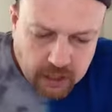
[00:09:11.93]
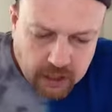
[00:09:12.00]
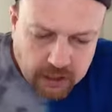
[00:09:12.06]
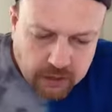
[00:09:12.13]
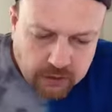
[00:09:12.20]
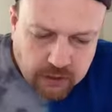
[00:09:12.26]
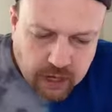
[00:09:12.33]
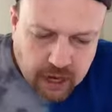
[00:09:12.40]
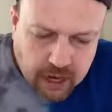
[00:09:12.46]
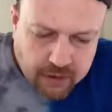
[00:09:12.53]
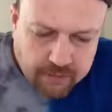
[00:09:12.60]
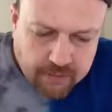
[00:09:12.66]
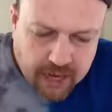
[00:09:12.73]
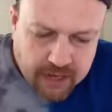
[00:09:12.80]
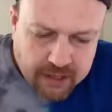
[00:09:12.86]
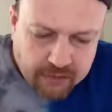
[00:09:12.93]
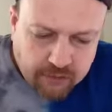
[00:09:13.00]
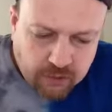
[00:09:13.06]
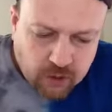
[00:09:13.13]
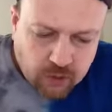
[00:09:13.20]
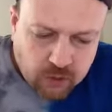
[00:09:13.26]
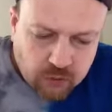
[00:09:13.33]
You got Mandy
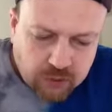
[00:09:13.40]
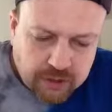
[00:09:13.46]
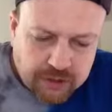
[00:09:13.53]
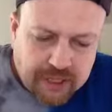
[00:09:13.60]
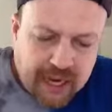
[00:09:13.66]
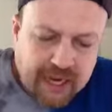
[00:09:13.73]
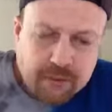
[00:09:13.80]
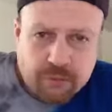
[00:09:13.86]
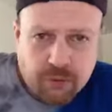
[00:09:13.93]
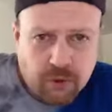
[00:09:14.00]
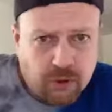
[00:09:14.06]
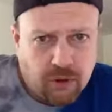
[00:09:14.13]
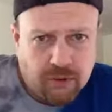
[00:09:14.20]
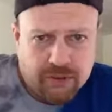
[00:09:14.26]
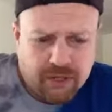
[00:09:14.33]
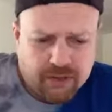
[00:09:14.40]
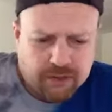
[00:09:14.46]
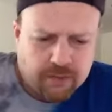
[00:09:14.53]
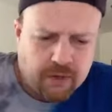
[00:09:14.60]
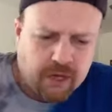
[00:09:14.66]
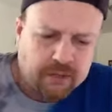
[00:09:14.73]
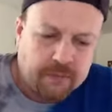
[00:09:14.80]
Rose. Dana Brooke, I was kind of
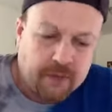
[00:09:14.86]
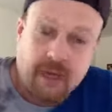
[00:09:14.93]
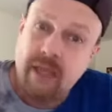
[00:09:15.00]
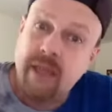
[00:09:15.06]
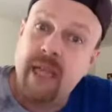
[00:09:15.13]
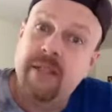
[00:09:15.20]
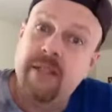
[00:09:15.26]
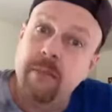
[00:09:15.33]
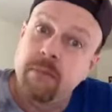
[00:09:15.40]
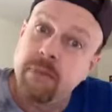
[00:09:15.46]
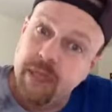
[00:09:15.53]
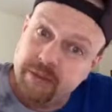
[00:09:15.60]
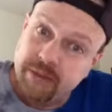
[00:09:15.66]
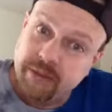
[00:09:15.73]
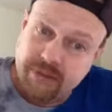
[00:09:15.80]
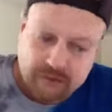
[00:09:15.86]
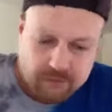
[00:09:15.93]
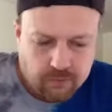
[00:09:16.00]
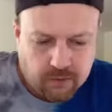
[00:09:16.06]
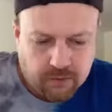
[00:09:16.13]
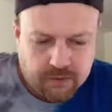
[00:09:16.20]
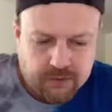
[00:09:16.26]
surprised about. Alexa Bliss is in the
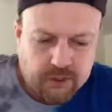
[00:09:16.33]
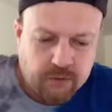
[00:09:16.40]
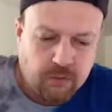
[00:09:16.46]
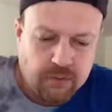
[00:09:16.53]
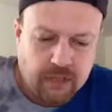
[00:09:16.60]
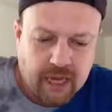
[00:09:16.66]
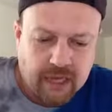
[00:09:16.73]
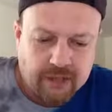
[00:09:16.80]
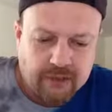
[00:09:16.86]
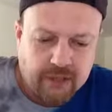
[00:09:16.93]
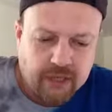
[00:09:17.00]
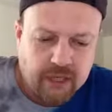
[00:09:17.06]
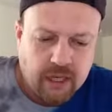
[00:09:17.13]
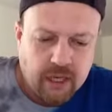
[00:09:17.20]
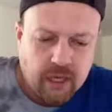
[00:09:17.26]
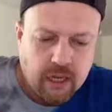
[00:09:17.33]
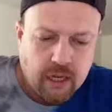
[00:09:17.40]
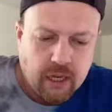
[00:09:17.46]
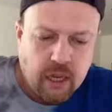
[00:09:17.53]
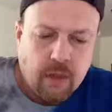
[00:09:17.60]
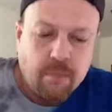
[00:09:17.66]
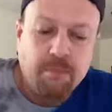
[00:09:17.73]
women's. She won last year.
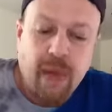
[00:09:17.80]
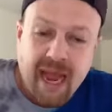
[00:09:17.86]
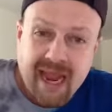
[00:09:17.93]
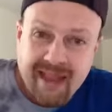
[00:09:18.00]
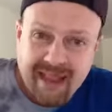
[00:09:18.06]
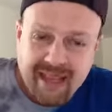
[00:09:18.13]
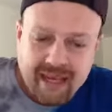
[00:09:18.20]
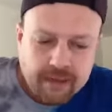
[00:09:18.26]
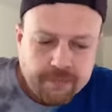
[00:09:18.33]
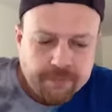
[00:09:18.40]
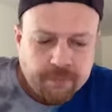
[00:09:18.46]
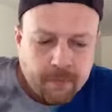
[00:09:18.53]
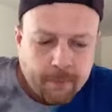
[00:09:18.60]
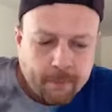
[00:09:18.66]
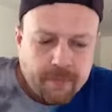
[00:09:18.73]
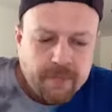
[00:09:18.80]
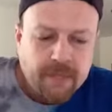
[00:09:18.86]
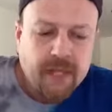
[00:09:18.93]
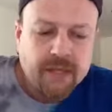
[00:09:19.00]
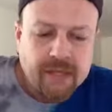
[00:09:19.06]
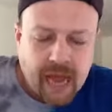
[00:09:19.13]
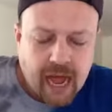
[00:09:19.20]
Bayley,
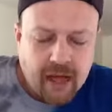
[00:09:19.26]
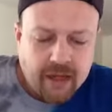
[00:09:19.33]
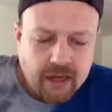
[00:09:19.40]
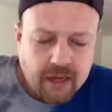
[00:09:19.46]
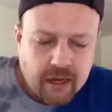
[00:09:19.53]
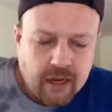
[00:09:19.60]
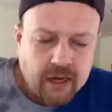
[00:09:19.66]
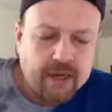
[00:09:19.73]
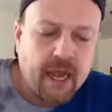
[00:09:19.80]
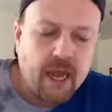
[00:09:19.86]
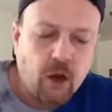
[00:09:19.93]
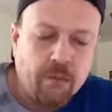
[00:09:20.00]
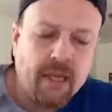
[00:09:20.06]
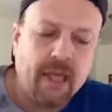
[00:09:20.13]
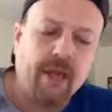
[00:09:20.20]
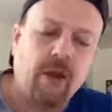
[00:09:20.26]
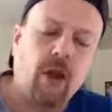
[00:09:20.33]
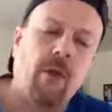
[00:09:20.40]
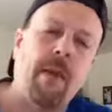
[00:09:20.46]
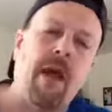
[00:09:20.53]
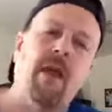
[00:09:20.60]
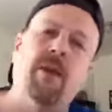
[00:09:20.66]
Natalia, Naomi, and
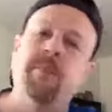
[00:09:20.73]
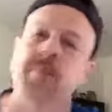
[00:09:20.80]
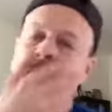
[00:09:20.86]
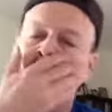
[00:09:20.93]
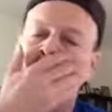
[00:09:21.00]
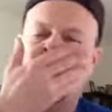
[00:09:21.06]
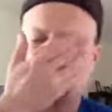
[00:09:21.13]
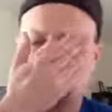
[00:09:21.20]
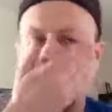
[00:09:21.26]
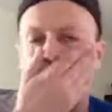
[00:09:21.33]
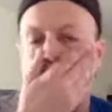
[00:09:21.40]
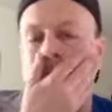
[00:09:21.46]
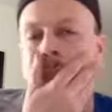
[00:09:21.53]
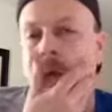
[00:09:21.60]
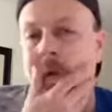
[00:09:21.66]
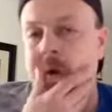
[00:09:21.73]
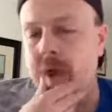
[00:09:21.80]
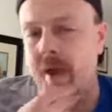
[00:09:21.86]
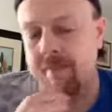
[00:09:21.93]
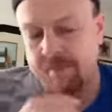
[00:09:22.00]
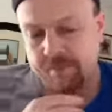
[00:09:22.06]
Carmella. Okay.